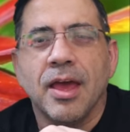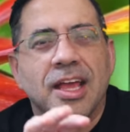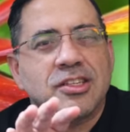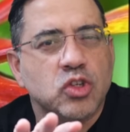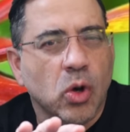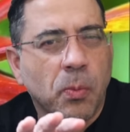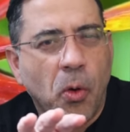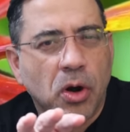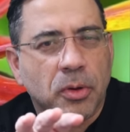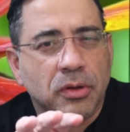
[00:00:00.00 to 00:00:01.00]
It's so
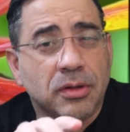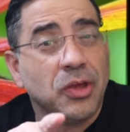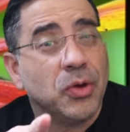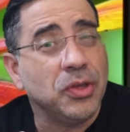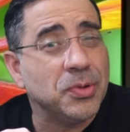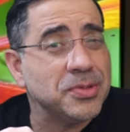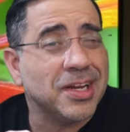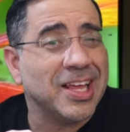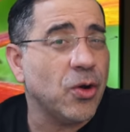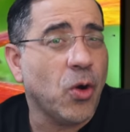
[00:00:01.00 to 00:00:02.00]
portable that you can use it
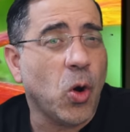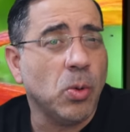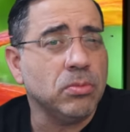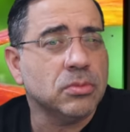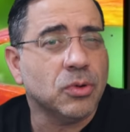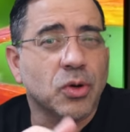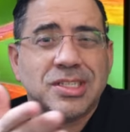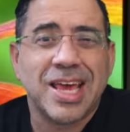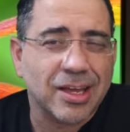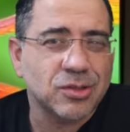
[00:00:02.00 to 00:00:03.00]
in your home or
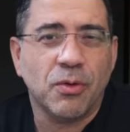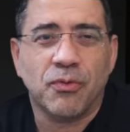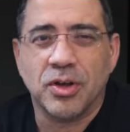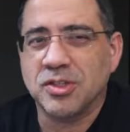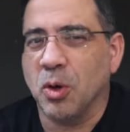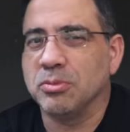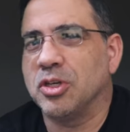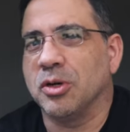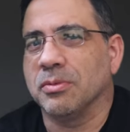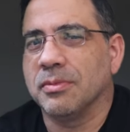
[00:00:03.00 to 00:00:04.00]
take a friend's home
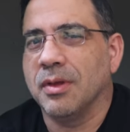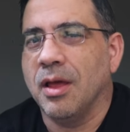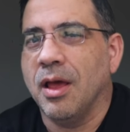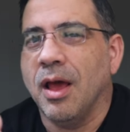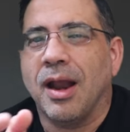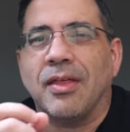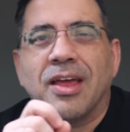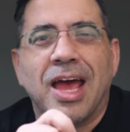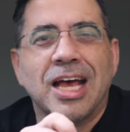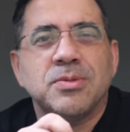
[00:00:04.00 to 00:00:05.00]
too. Now the
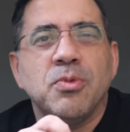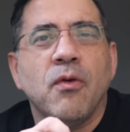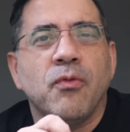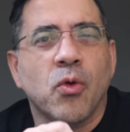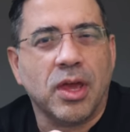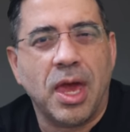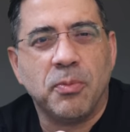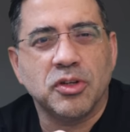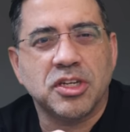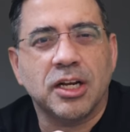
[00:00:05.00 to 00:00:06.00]
Cosmos 4K
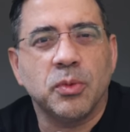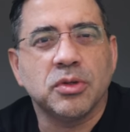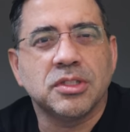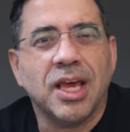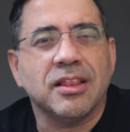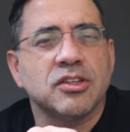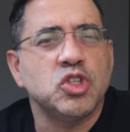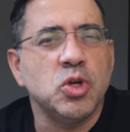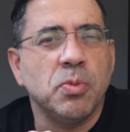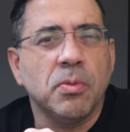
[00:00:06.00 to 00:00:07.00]
projector will take the
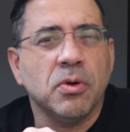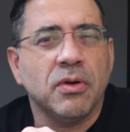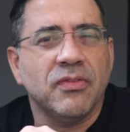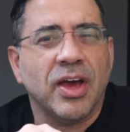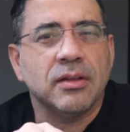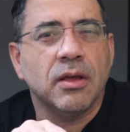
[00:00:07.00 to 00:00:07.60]
Super Bowl event